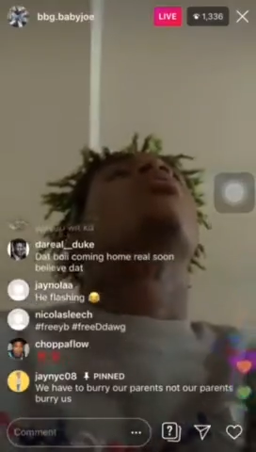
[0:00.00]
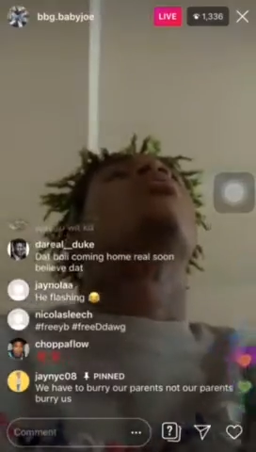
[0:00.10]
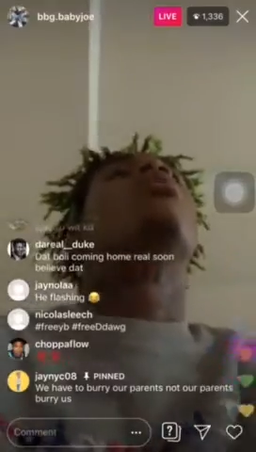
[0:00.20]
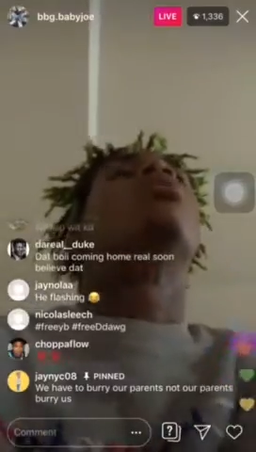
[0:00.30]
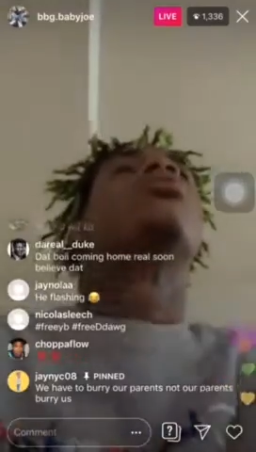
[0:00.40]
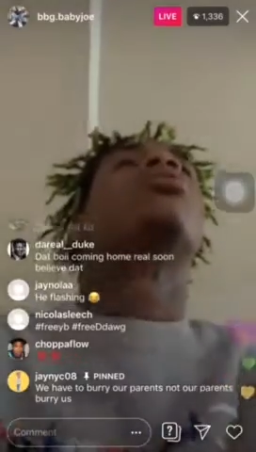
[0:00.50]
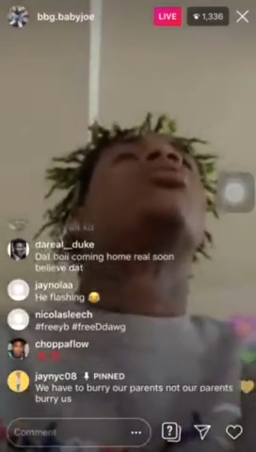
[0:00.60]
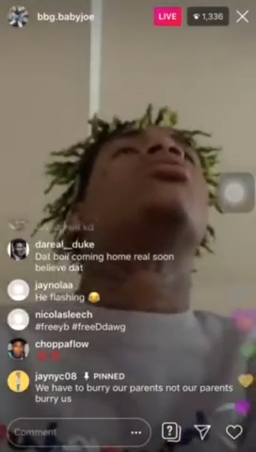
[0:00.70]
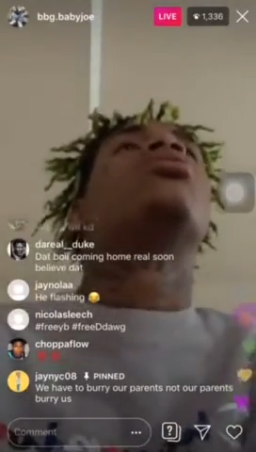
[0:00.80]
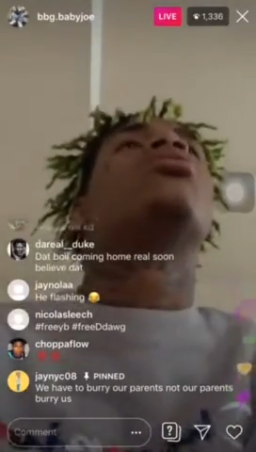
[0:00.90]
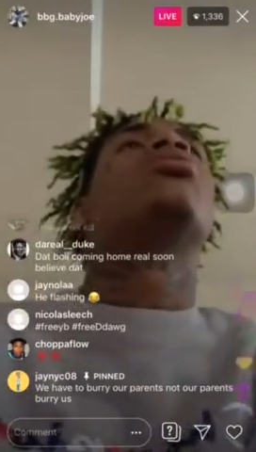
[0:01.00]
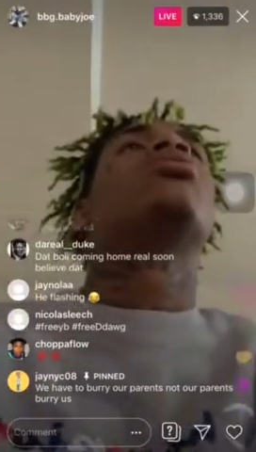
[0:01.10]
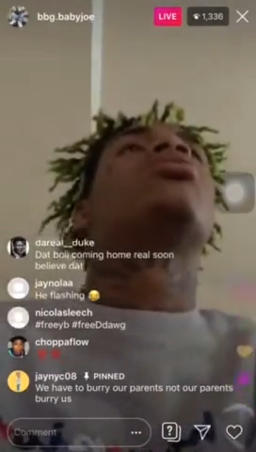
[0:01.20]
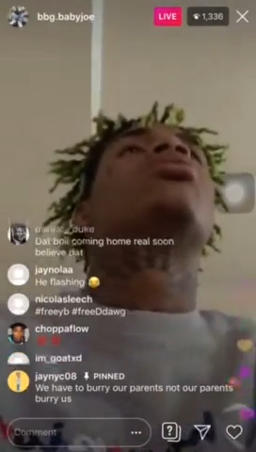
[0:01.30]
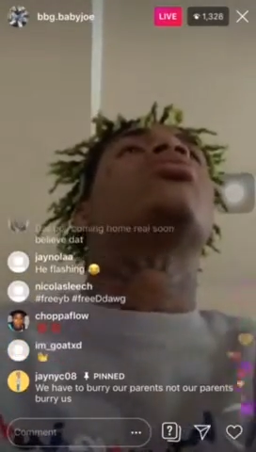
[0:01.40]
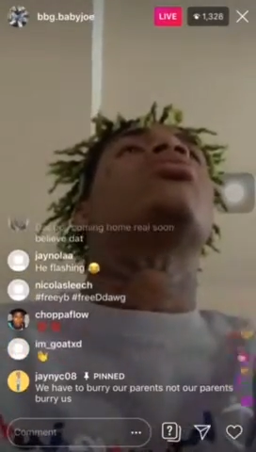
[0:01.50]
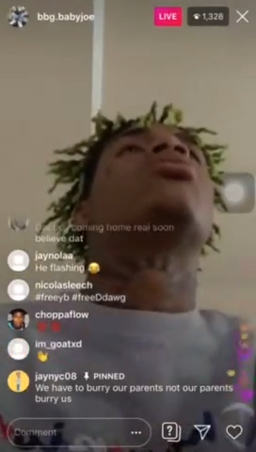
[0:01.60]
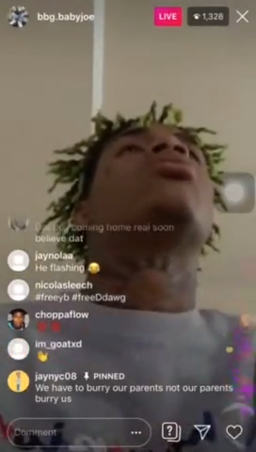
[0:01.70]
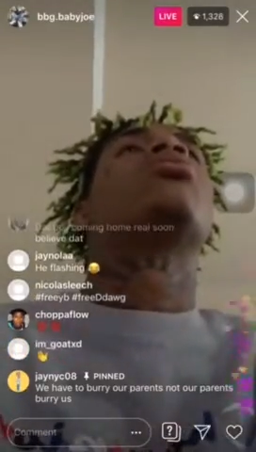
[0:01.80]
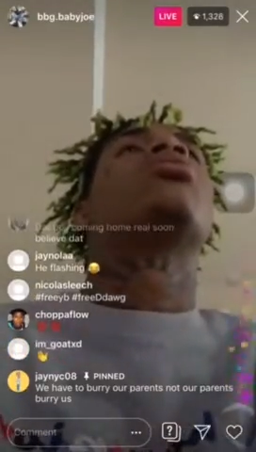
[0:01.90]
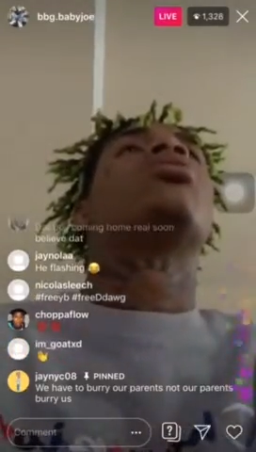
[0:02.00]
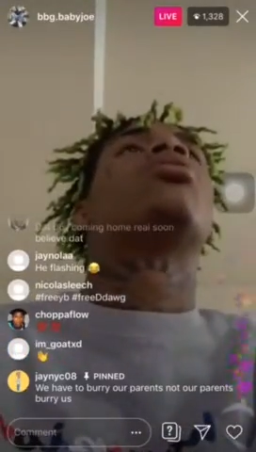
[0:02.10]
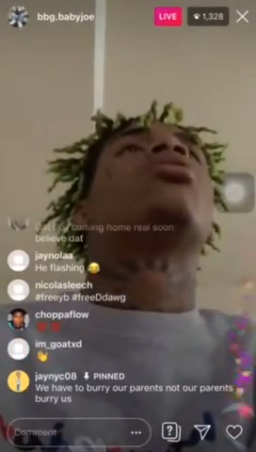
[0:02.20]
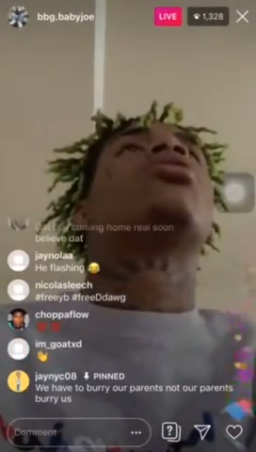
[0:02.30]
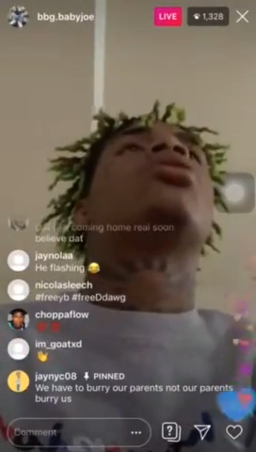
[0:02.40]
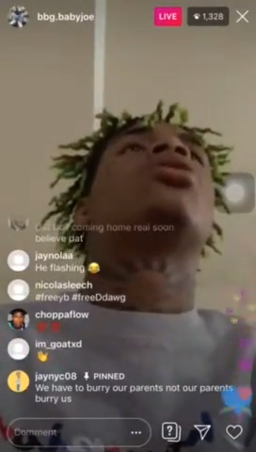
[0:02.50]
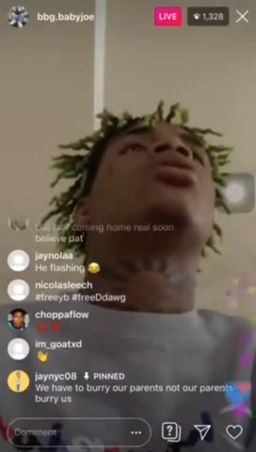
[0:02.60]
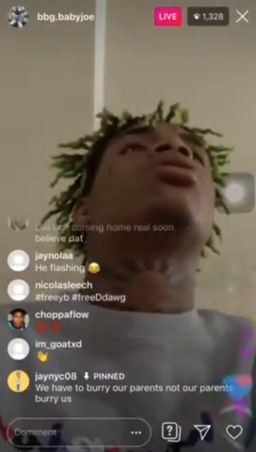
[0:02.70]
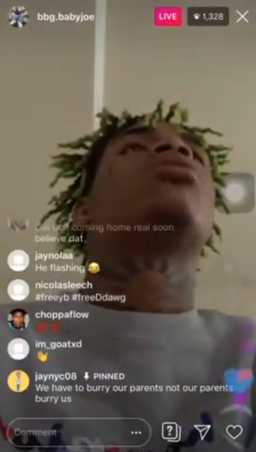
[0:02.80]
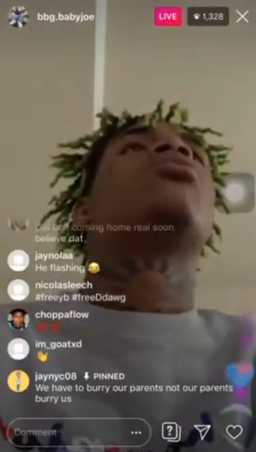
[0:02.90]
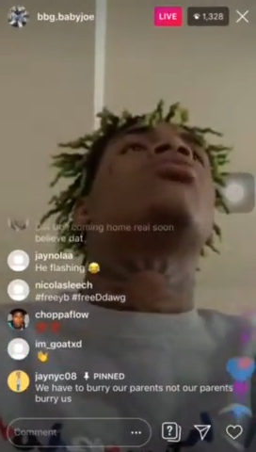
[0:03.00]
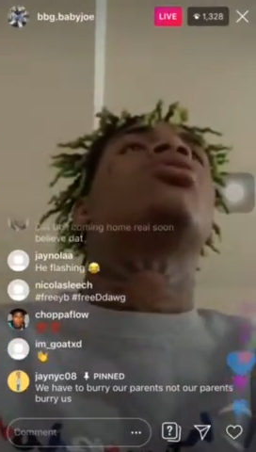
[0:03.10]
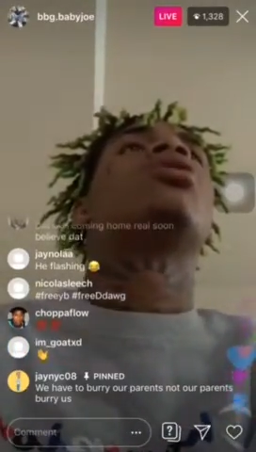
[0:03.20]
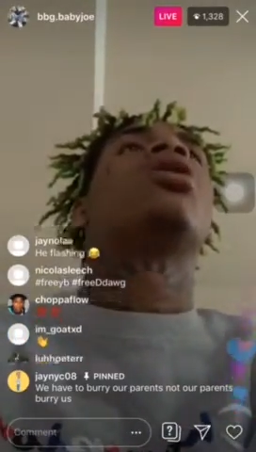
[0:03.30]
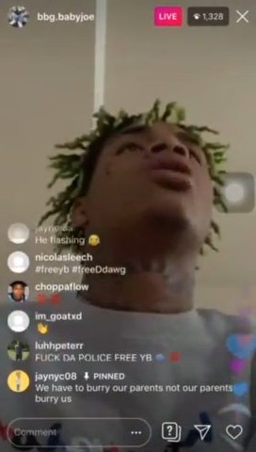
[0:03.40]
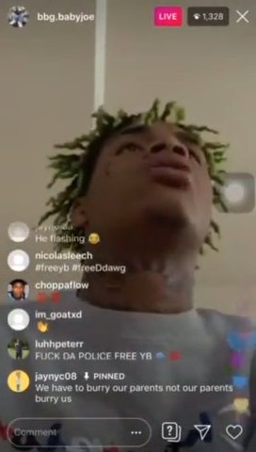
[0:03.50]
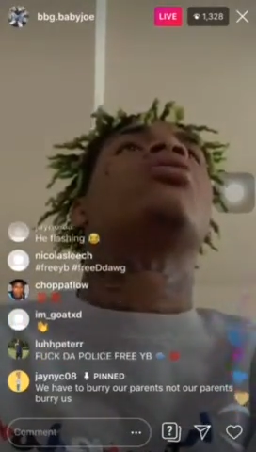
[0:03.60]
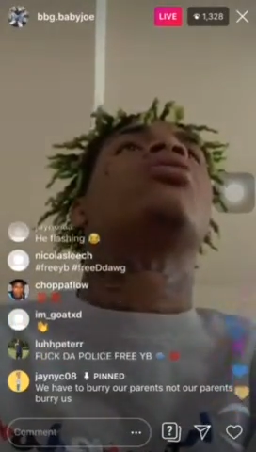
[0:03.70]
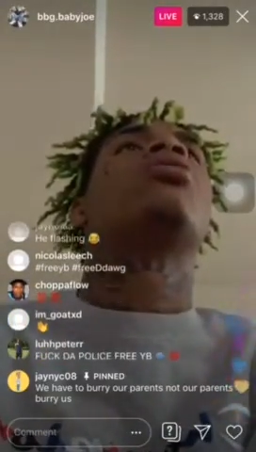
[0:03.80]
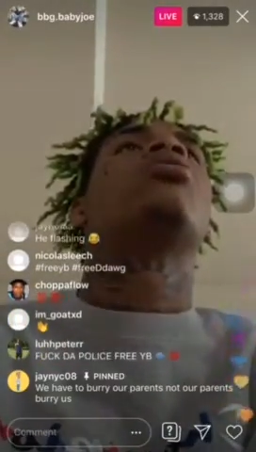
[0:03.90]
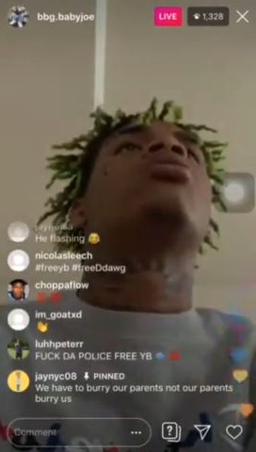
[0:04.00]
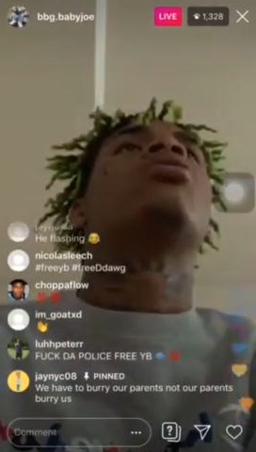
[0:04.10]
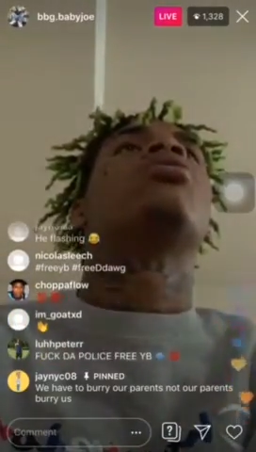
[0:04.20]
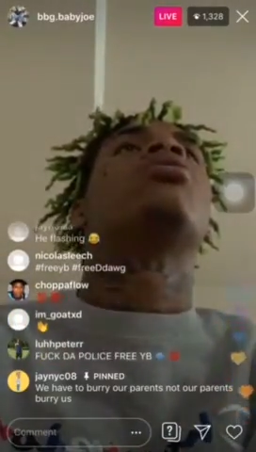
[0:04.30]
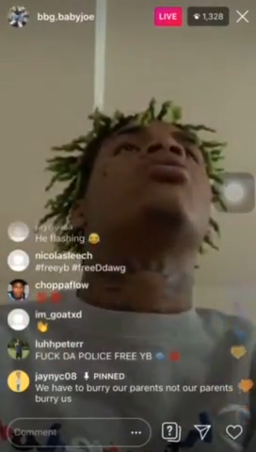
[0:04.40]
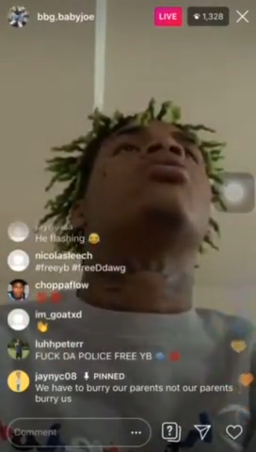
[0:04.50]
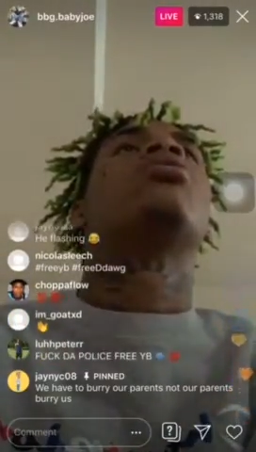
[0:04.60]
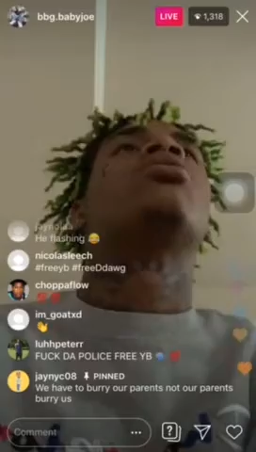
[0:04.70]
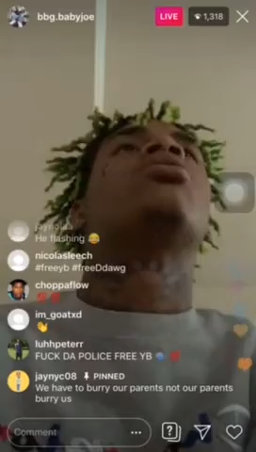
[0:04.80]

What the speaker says: [unreadable: no face in view]